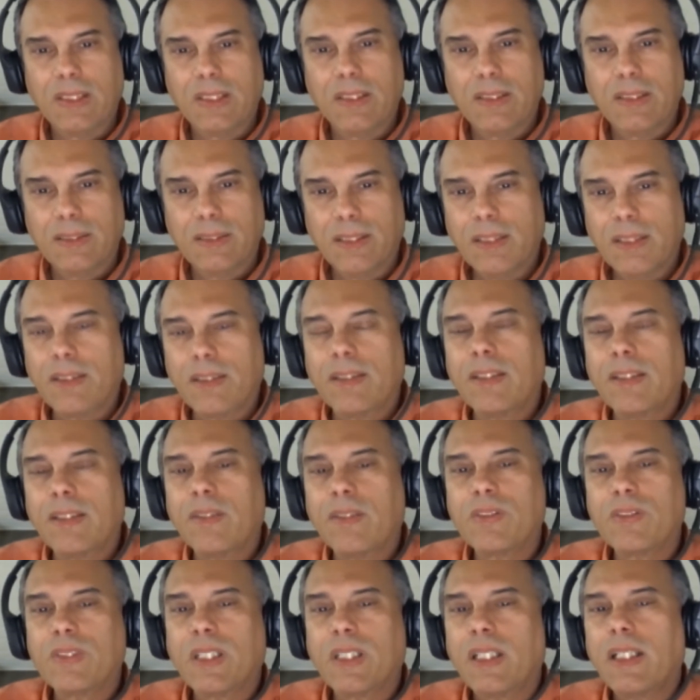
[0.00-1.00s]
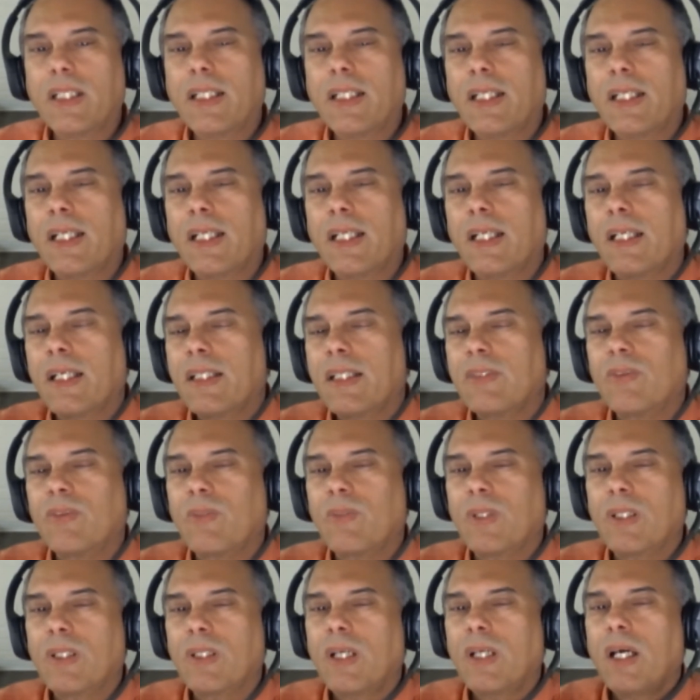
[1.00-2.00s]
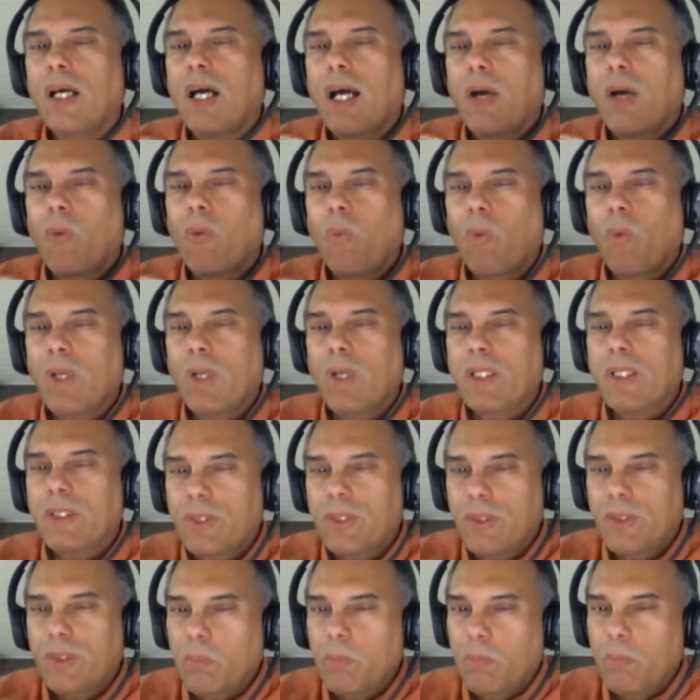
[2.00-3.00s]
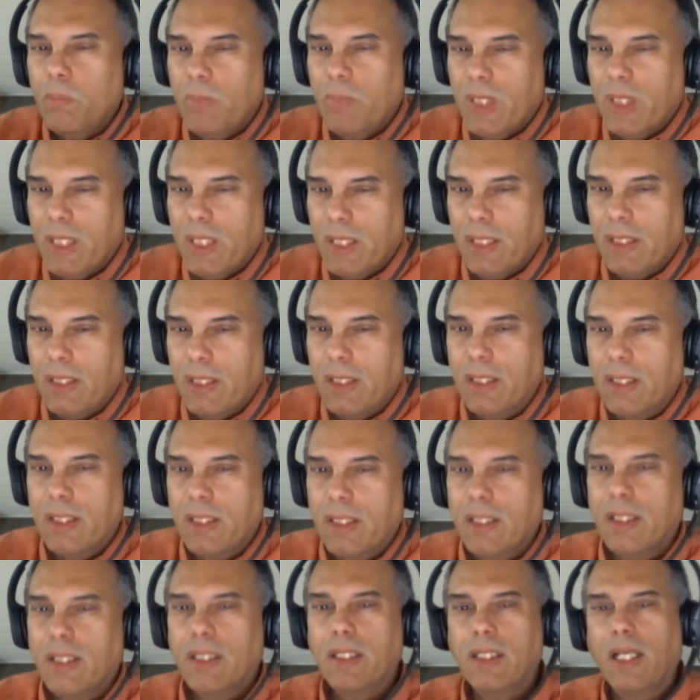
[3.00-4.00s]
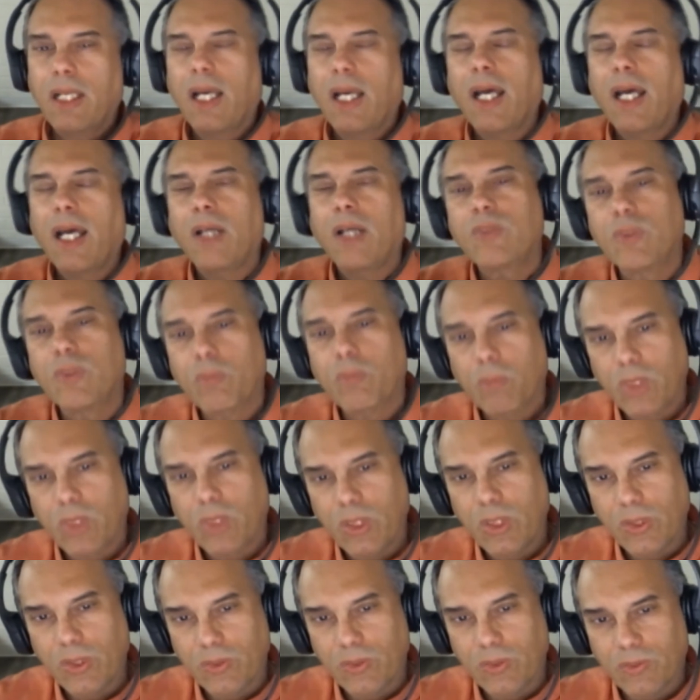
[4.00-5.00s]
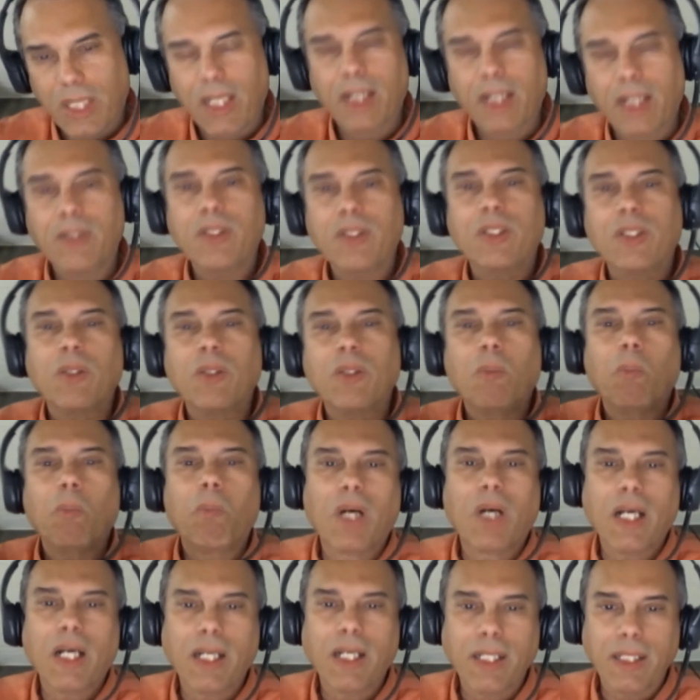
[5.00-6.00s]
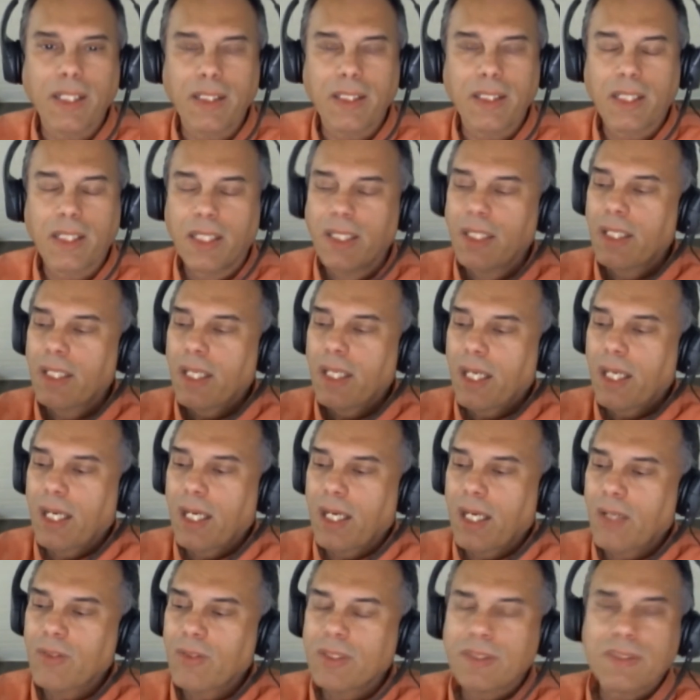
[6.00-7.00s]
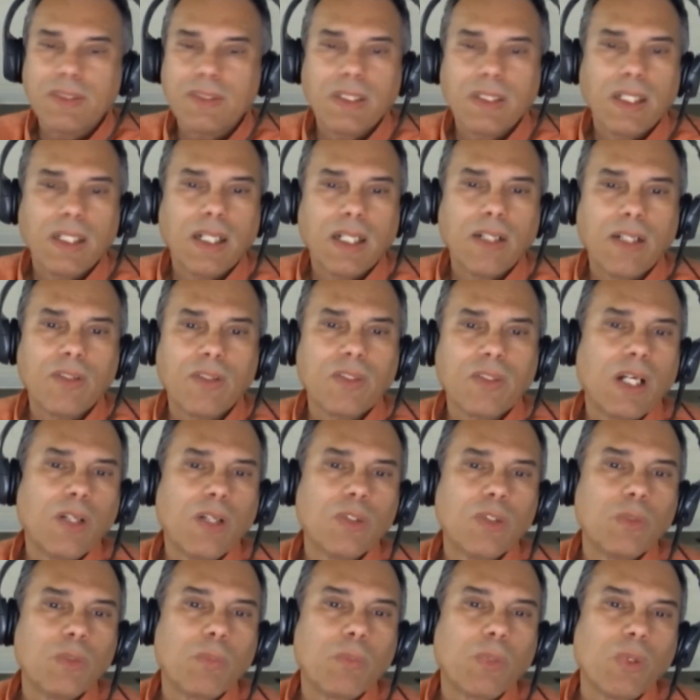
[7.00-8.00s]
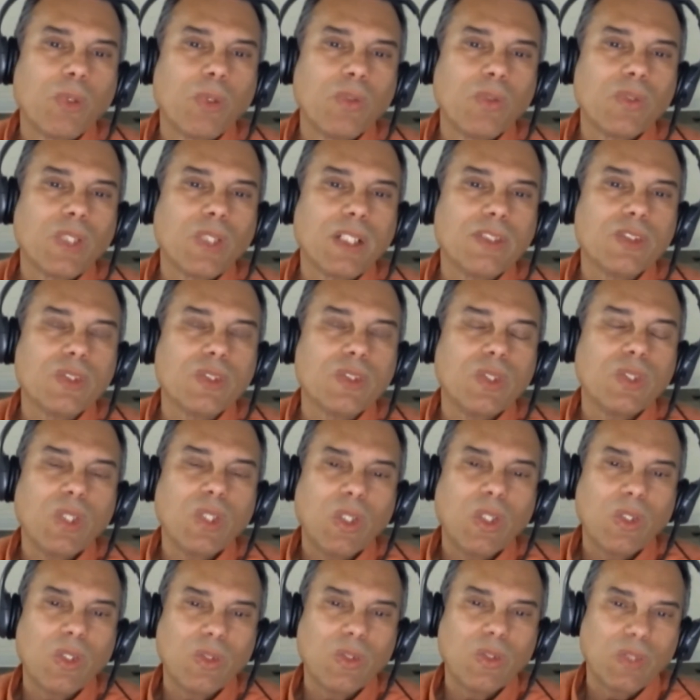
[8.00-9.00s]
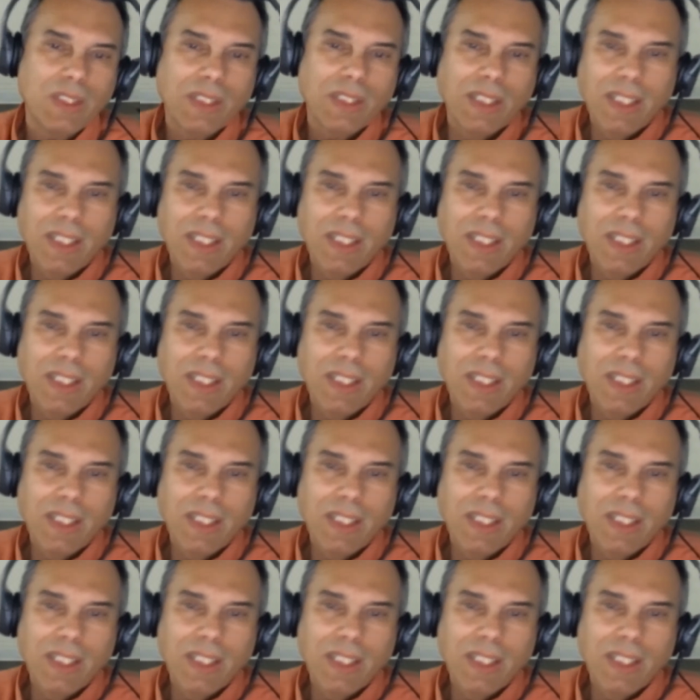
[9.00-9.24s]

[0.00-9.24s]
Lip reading: that tells that electron what to be and how to move, how to combine? How do protons know that